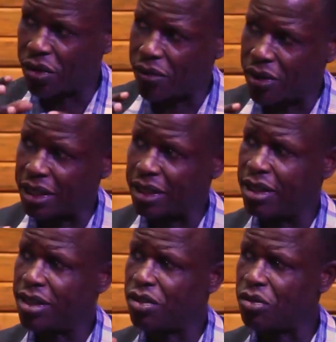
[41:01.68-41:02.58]

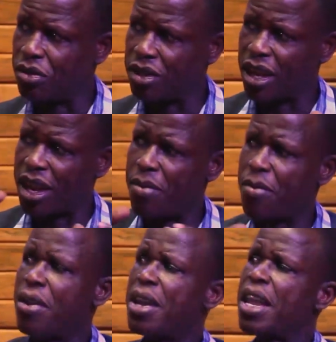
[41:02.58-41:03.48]
universities. You see
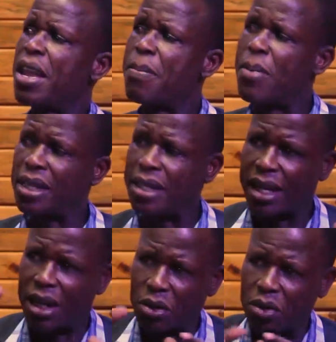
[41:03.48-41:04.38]
him
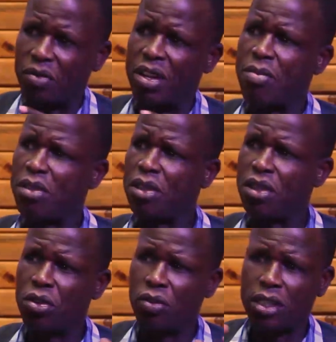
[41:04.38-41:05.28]
imparting a lot of demons
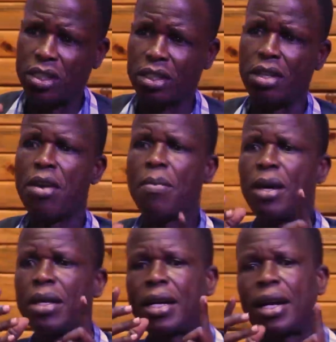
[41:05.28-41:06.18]
in universities.
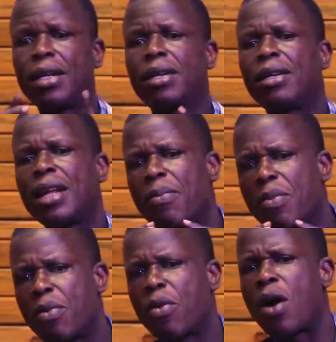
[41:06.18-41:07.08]
But there are
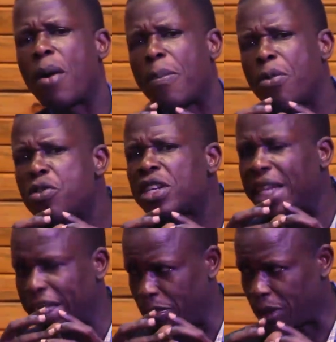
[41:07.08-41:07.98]
people who are put
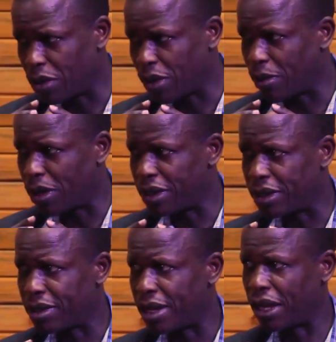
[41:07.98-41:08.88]
in specific
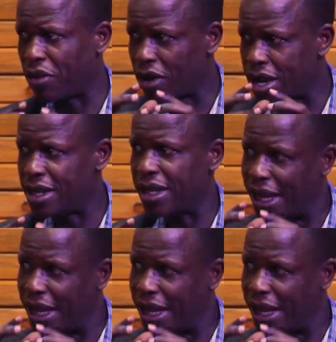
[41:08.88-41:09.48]
places. Like you get